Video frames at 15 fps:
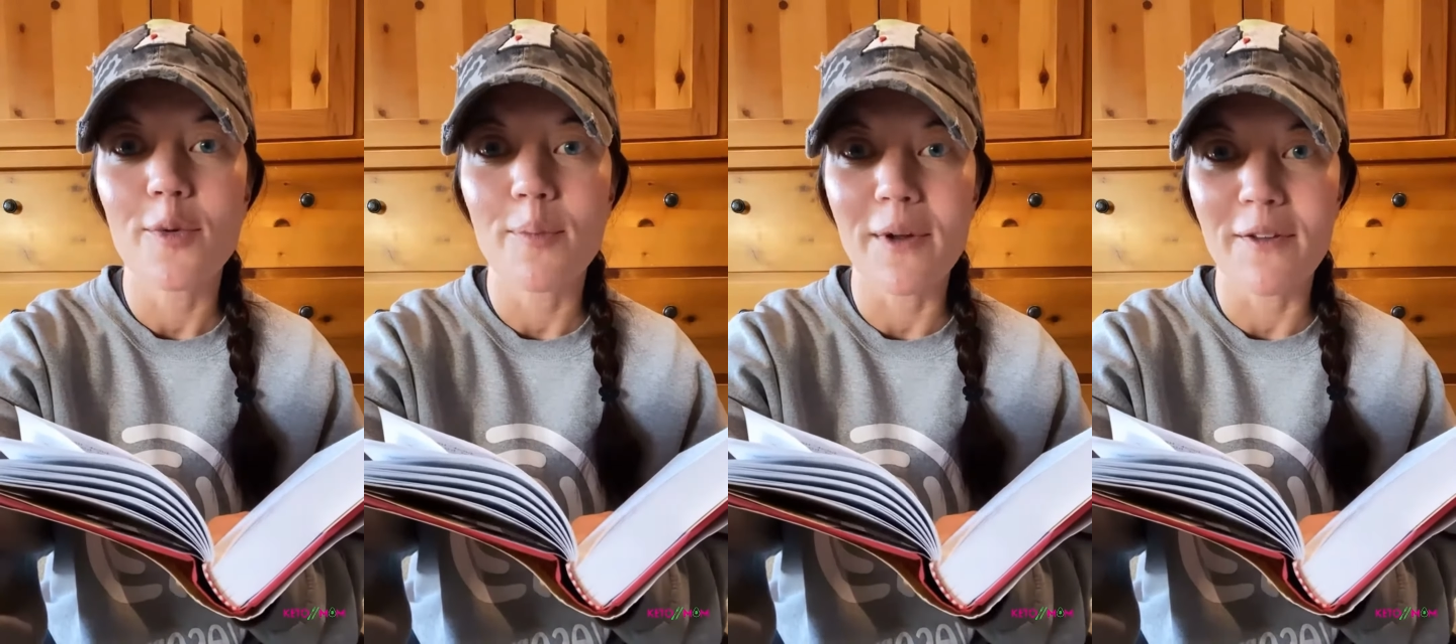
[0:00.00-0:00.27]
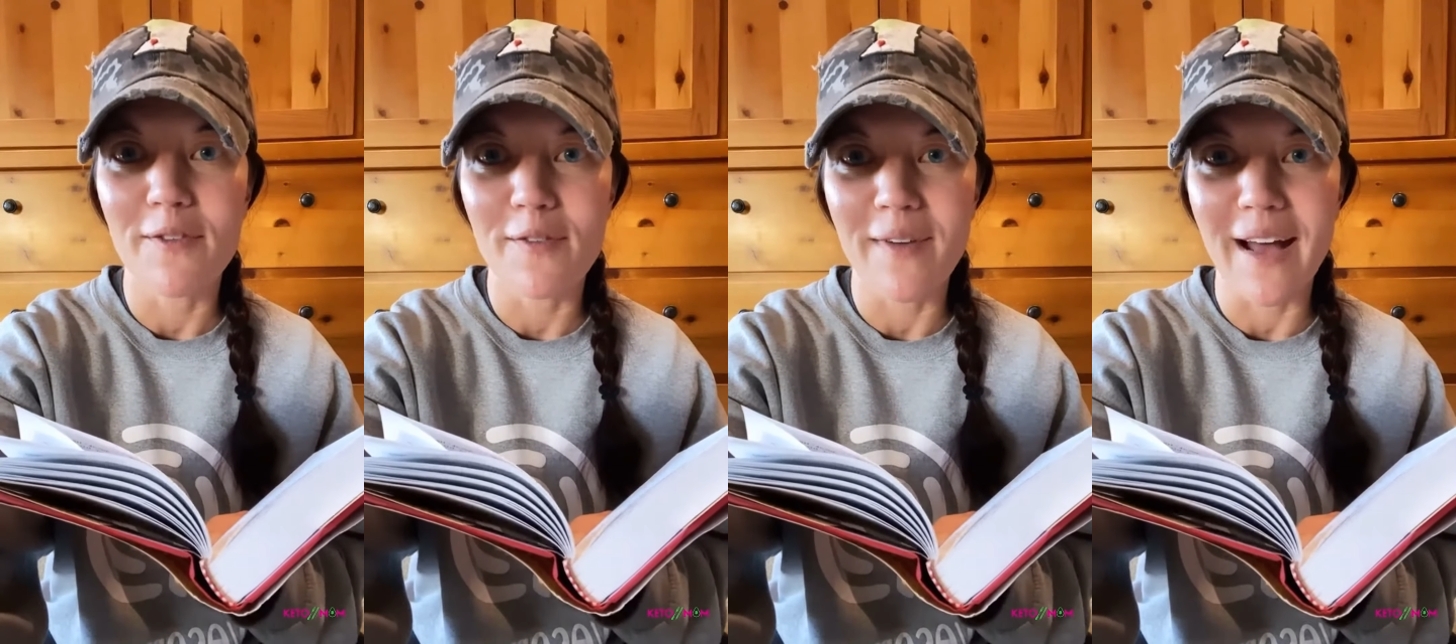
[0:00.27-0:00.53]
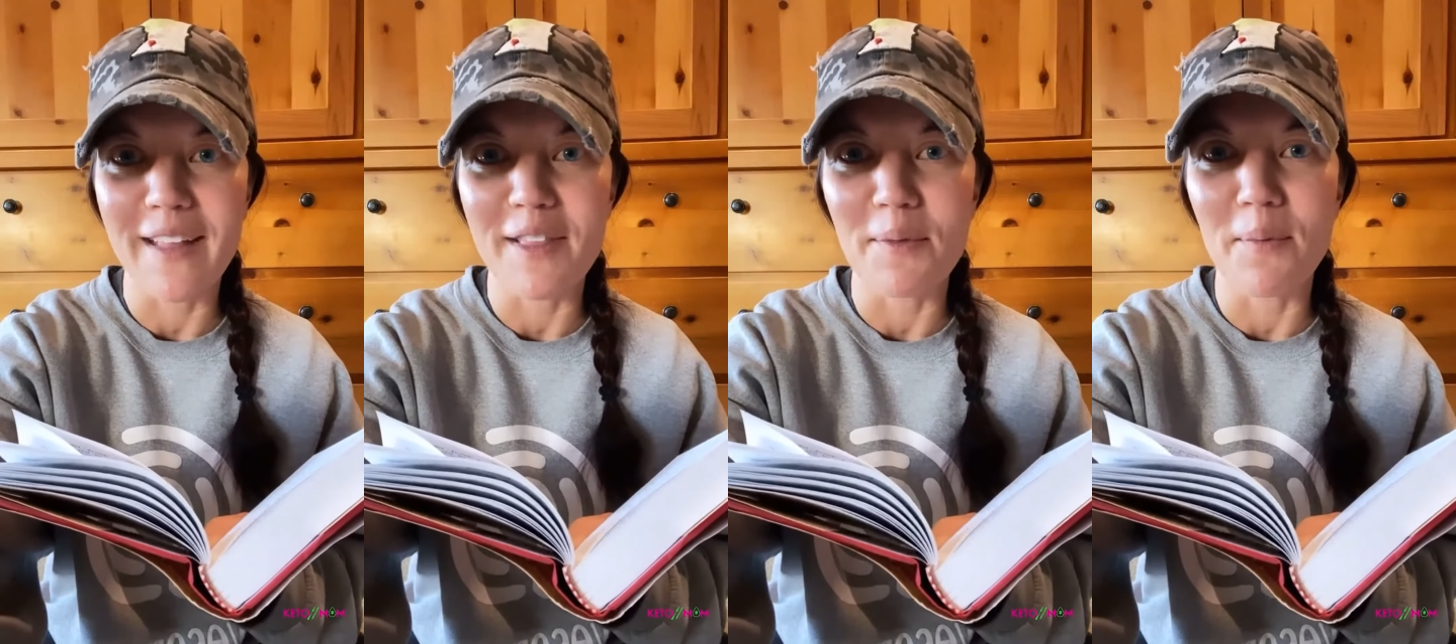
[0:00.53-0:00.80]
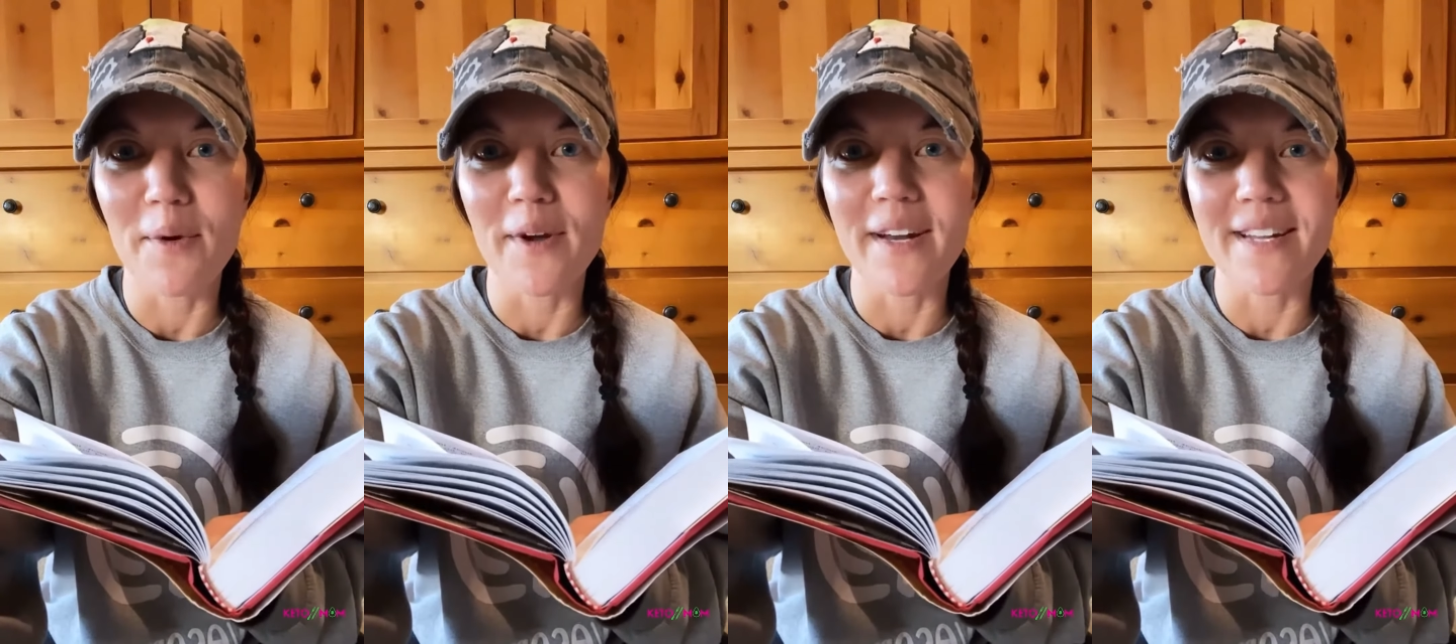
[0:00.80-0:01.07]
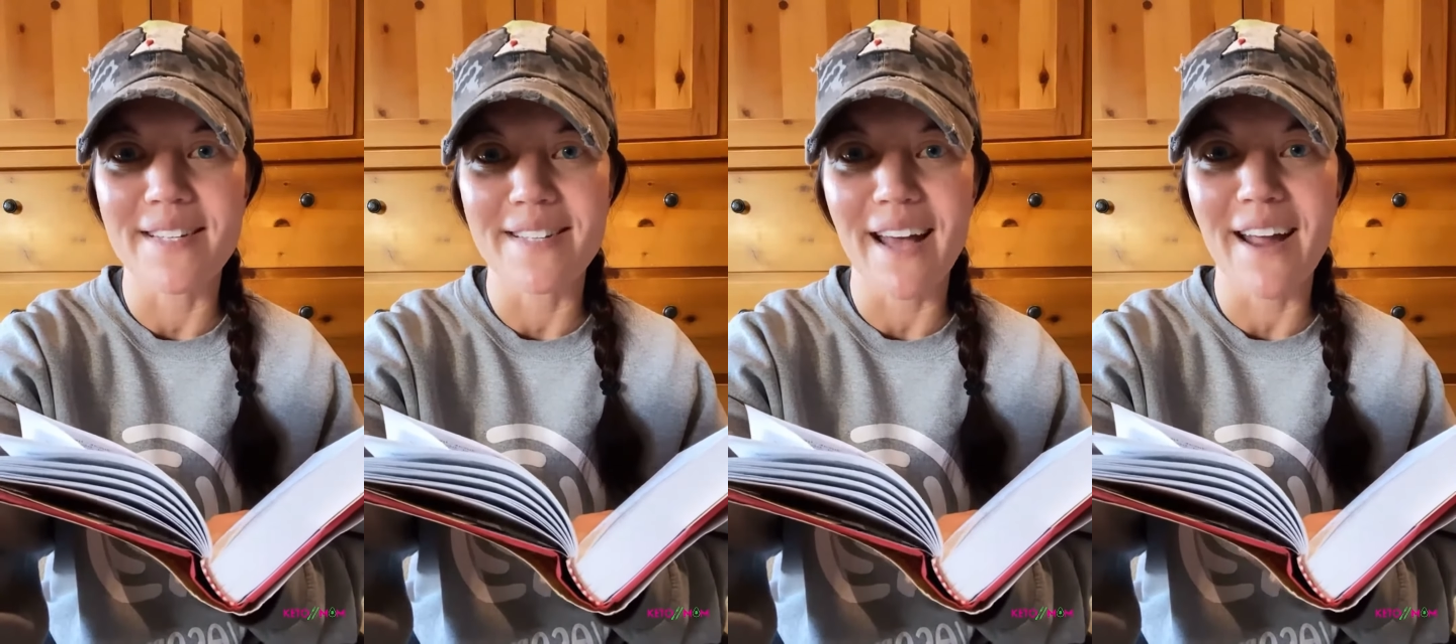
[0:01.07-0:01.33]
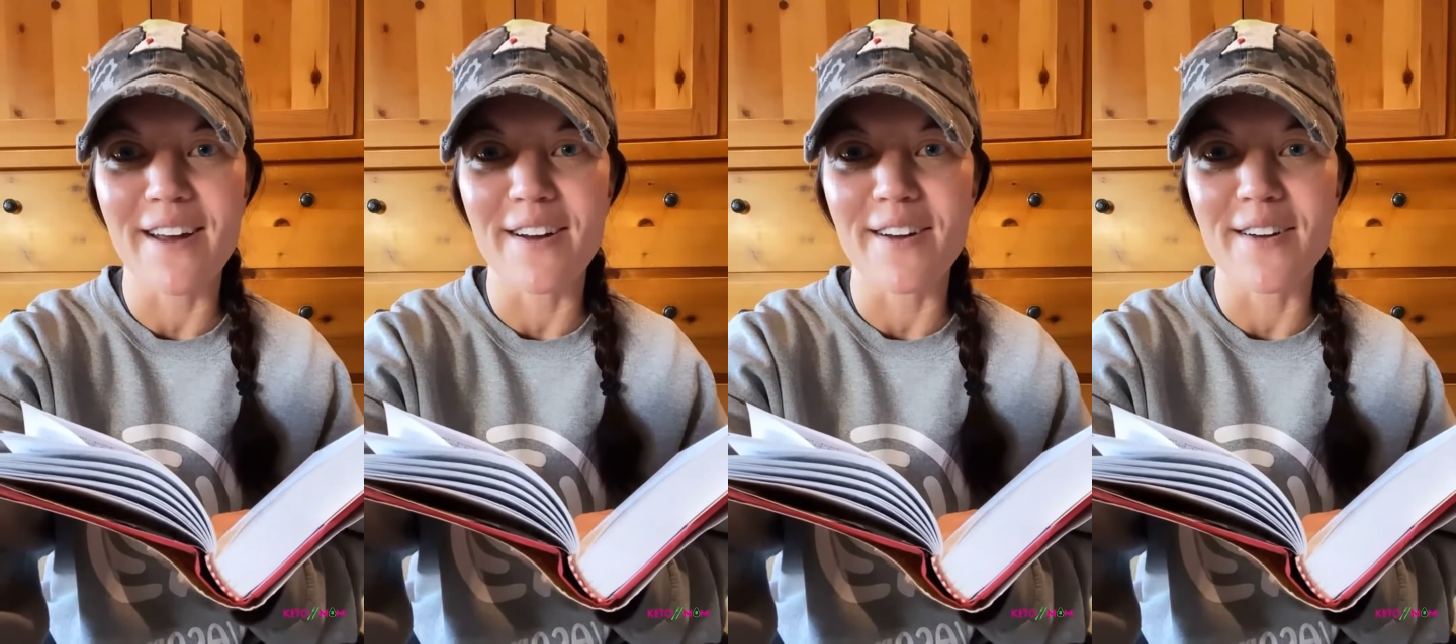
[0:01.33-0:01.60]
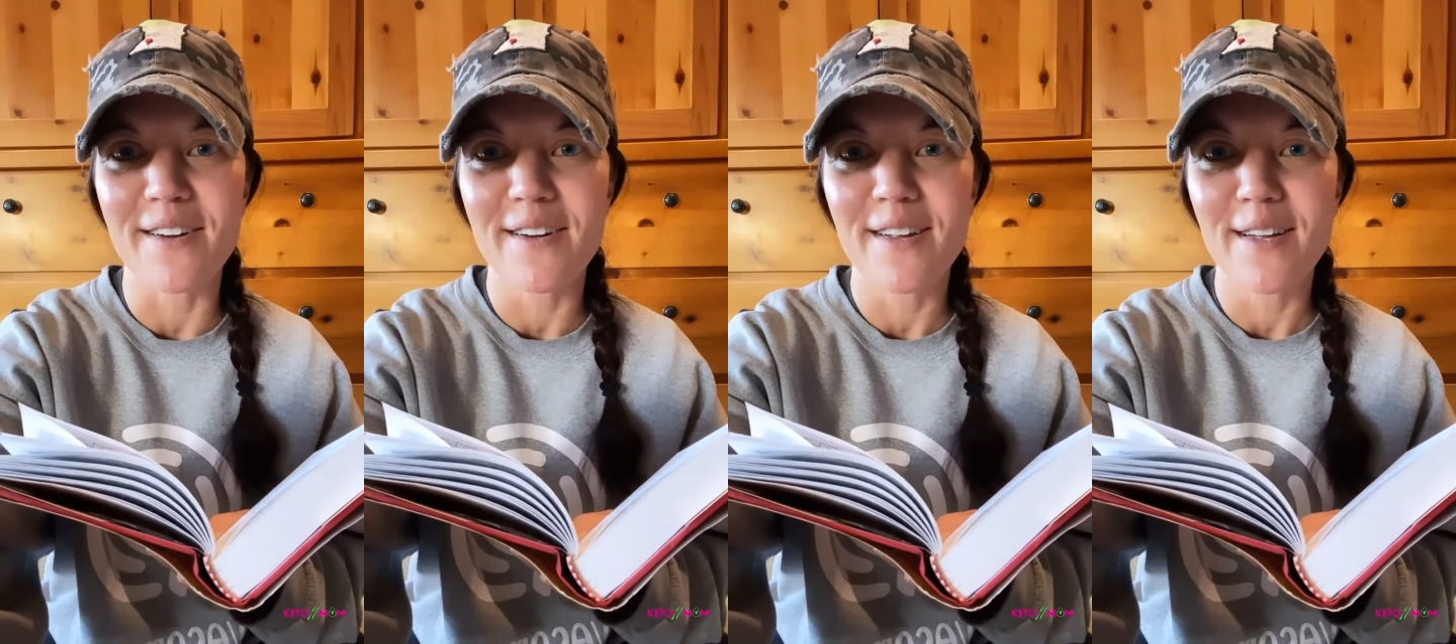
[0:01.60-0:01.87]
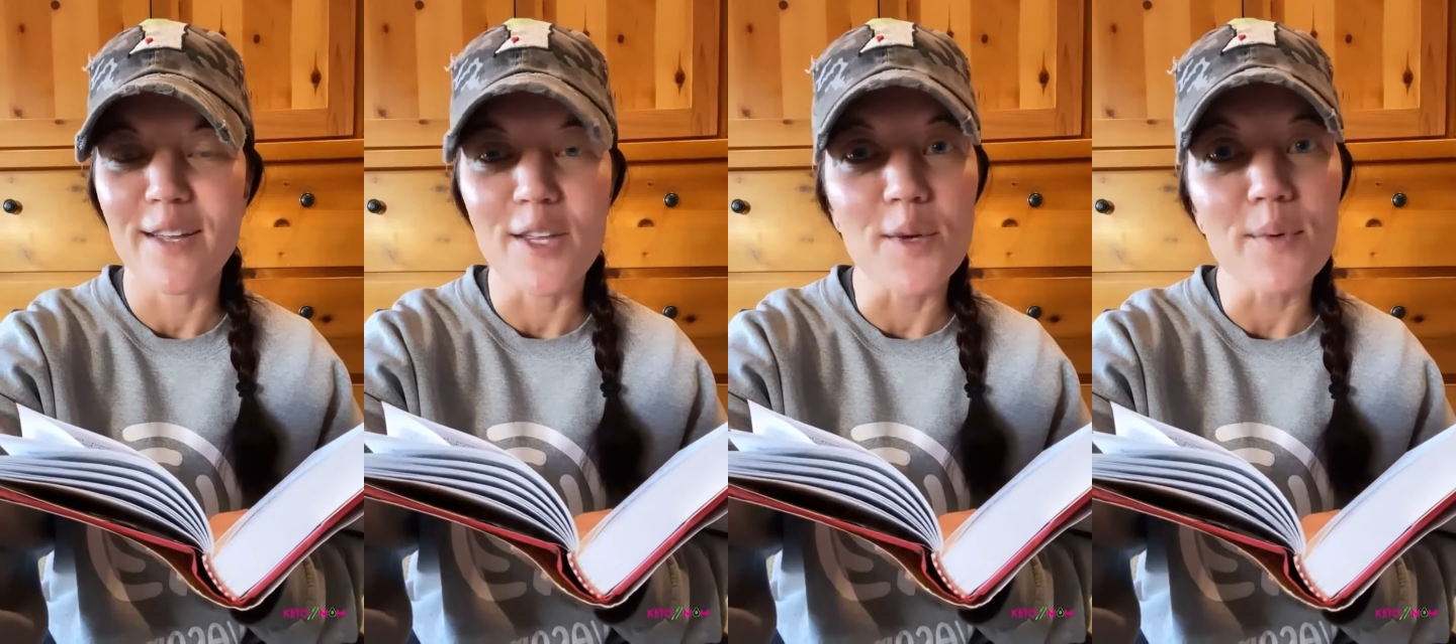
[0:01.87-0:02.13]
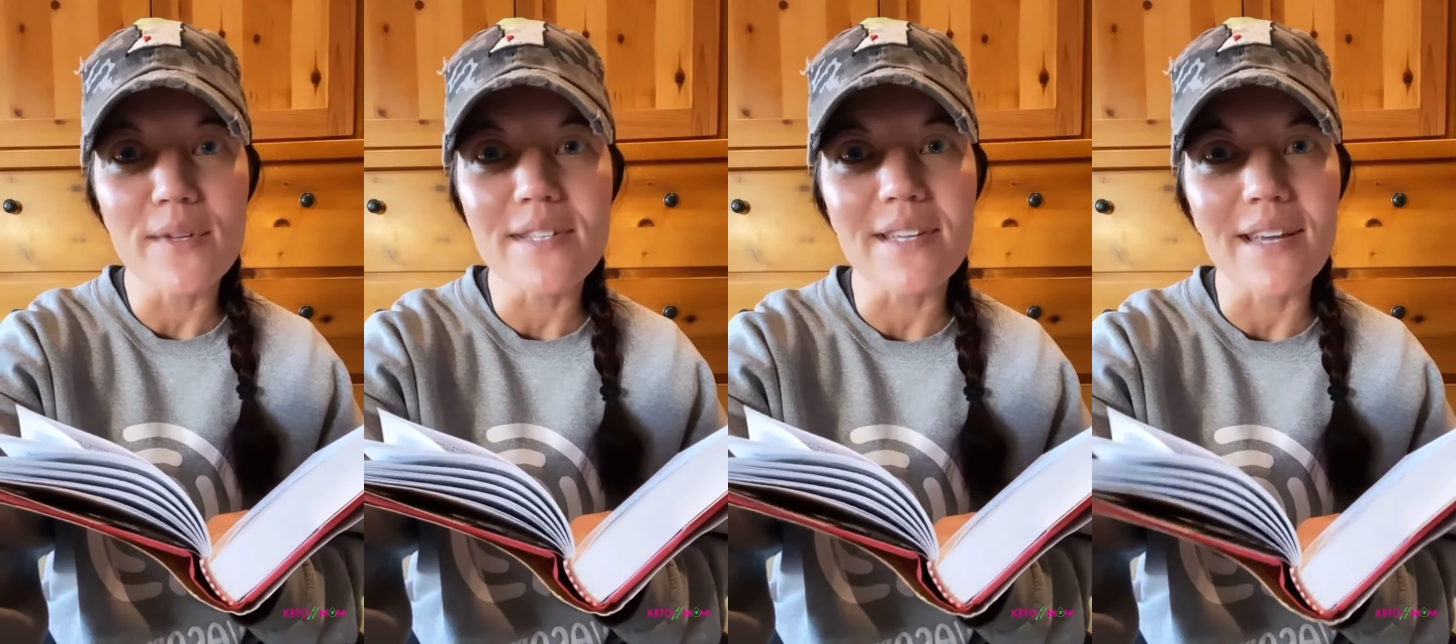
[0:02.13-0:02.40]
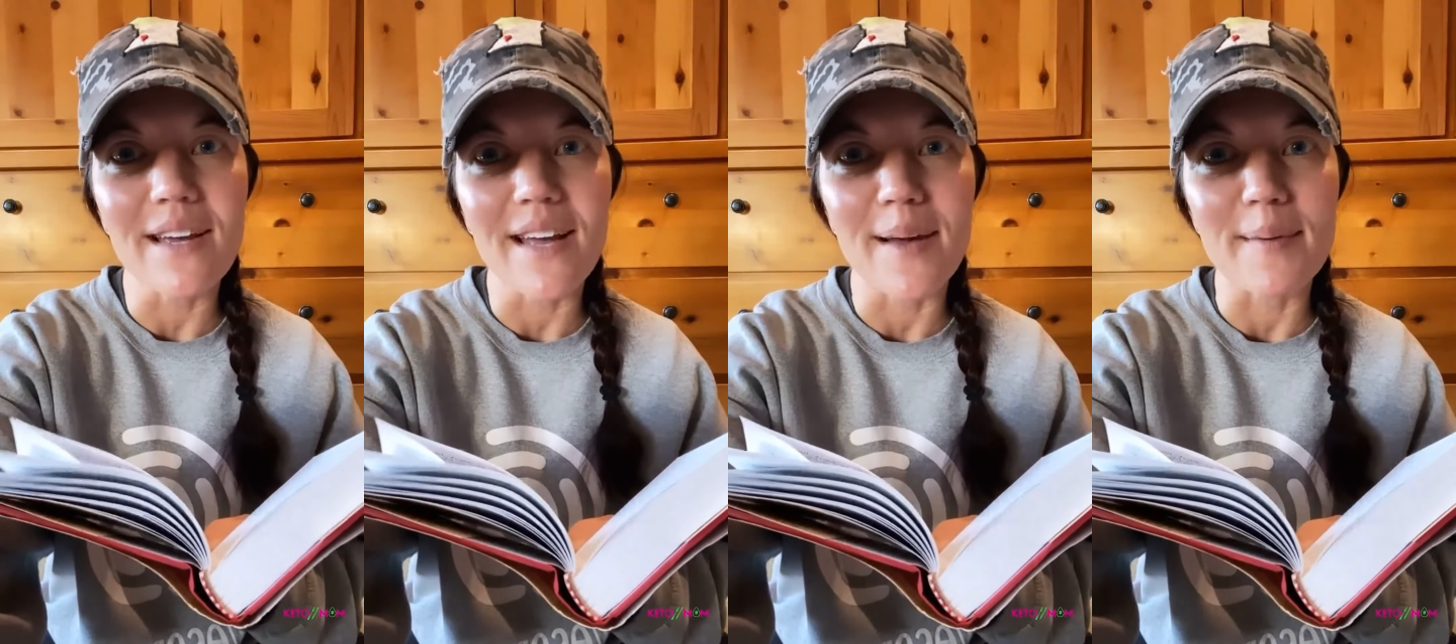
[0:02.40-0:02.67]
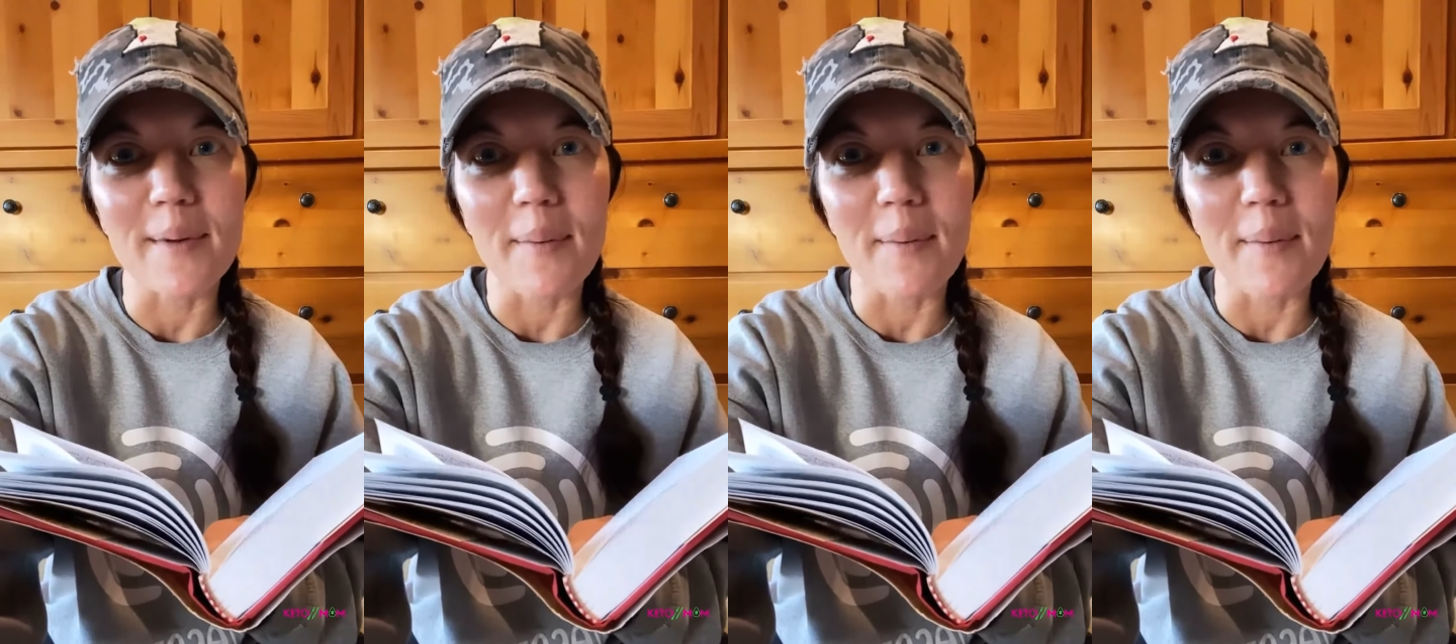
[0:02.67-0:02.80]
but if you've got the burning desire, you will see it come